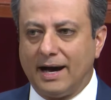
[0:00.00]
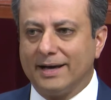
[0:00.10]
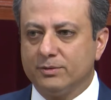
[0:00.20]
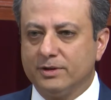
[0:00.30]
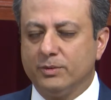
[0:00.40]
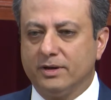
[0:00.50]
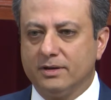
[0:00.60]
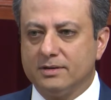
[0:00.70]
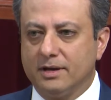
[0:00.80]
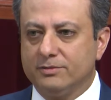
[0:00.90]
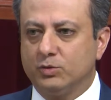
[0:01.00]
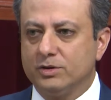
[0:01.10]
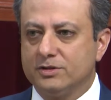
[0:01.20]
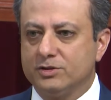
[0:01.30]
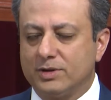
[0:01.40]
I don't think we can
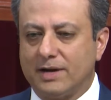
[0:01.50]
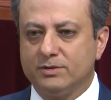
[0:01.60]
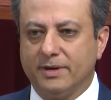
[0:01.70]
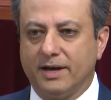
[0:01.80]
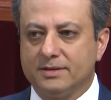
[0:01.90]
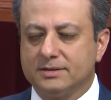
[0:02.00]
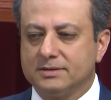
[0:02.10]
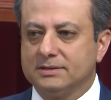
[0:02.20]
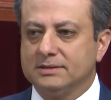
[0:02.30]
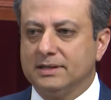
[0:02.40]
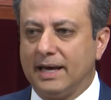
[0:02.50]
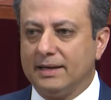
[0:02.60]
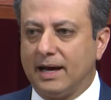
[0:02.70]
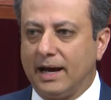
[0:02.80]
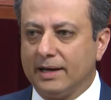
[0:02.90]
enforce this travel ban,
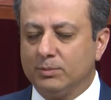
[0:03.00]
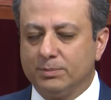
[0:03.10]
and I